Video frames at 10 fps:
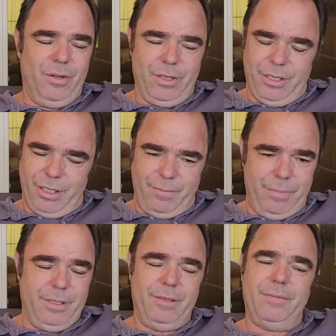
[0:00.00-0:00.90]
good,
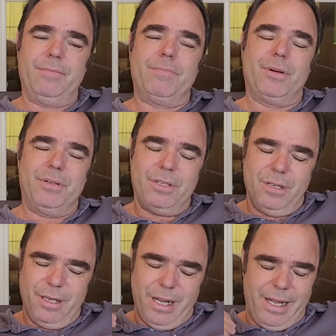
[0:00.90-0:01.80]
but
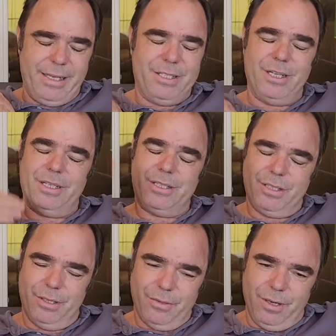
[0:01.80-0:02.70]
personally, I just
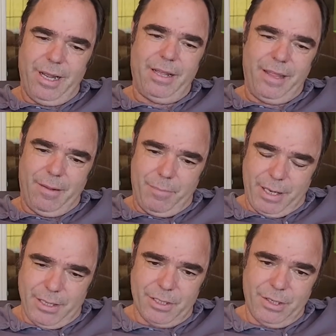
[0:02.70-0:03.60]
don't like that
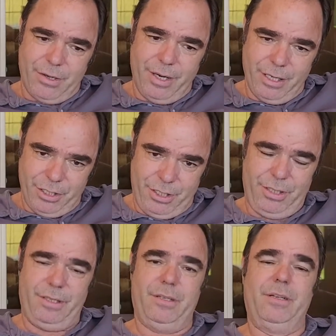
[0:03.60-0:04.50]
Pentastar engine.
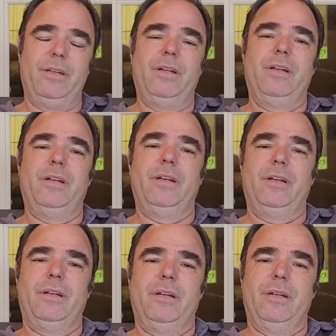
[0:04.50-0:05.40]

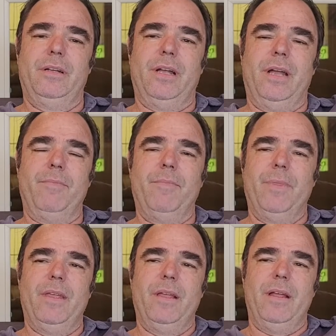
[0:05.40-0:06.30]
Okay?
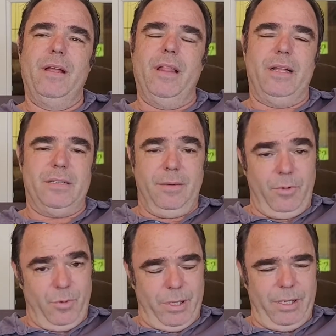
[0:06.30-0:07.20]
That's
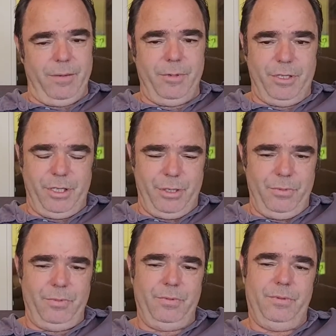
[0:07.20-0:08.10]
number one. Number
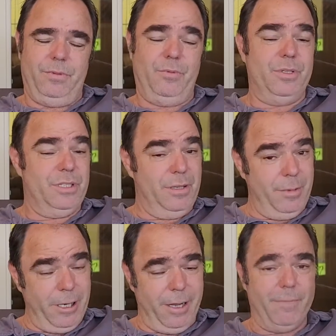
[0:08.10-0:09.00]
two was the
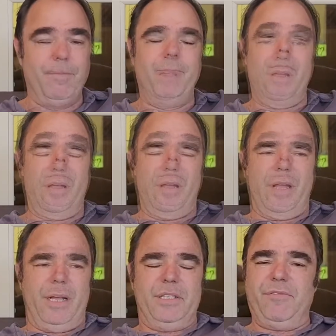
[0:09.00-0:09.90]
money.
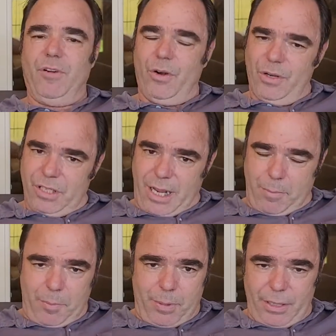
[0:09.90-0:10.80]
As far as
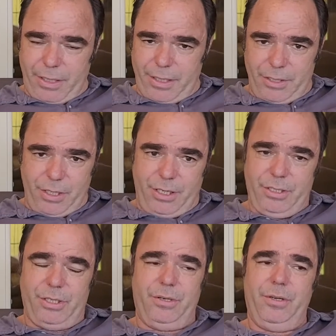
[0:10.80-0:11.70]
capabilities are
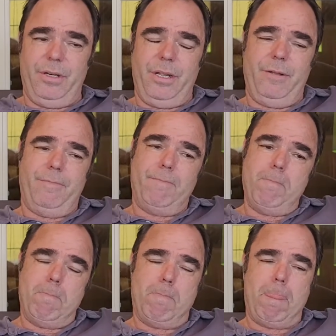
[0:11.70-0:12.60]
concerned,
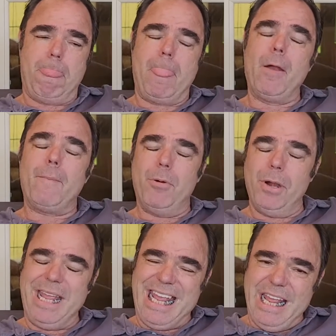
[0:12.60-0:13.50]
they're
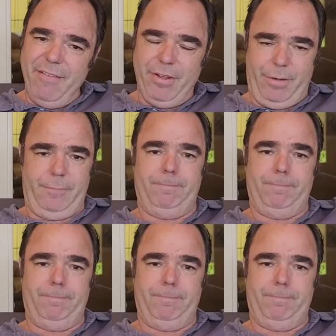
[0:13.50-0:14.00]
pretty even.